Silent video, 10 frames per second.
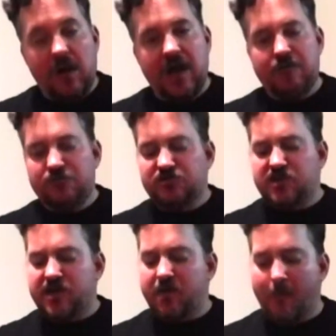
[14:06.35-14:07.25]
I will
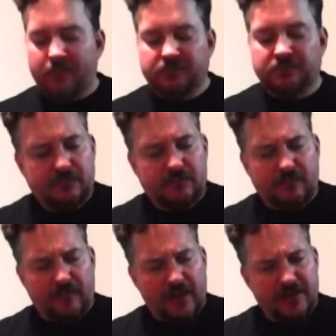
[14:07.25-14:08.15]
say
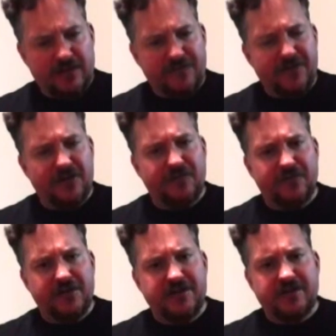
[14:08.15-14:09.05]

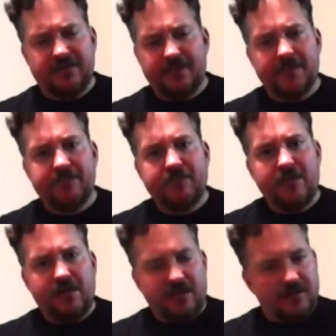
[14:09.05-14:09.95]
definitively that
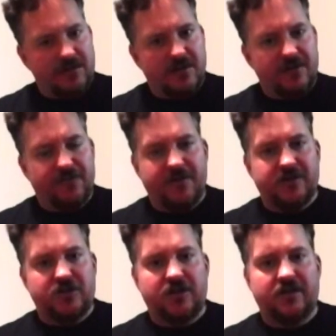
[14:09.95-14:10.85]
Kentucky Fried
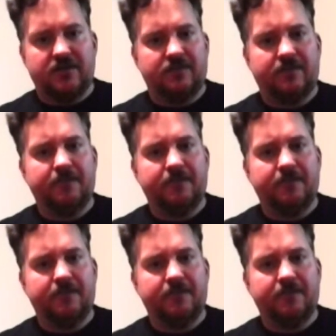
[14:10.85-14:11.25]
Chicken